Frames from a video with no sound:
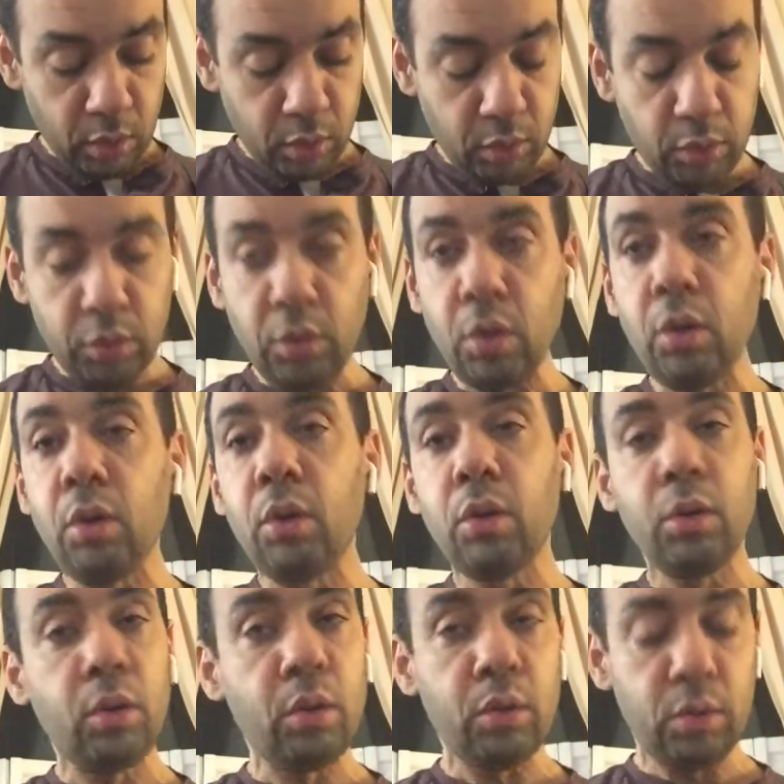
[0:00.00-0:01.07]
so,
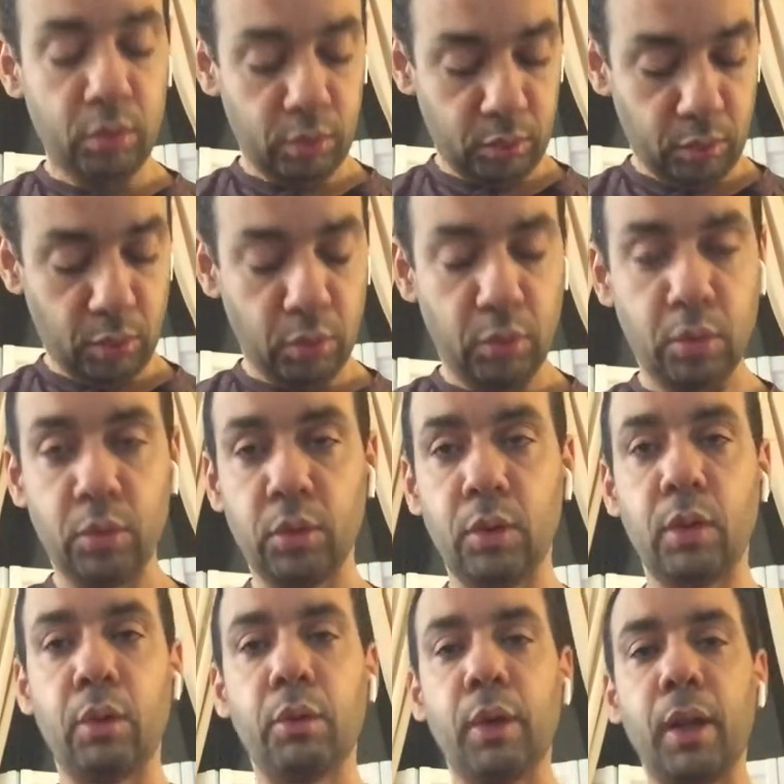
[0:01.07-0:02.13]
do.
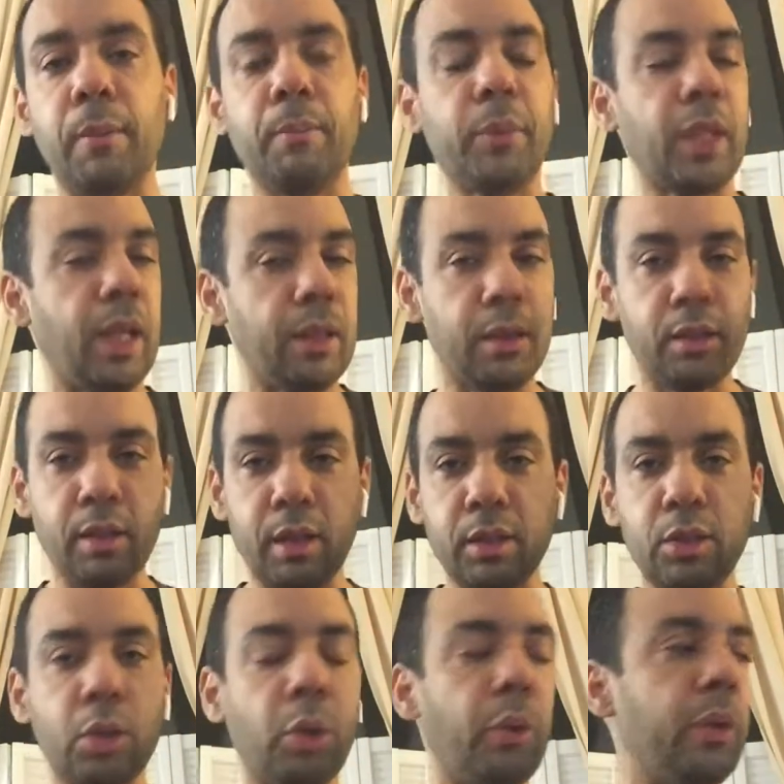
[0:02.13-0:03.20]
All right, and
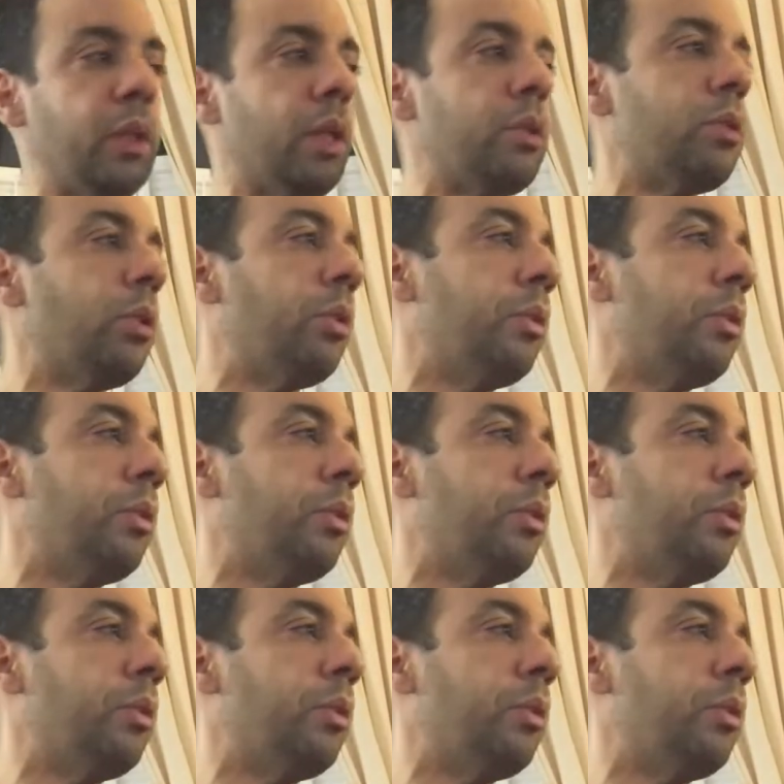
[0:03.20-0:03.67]
so on and so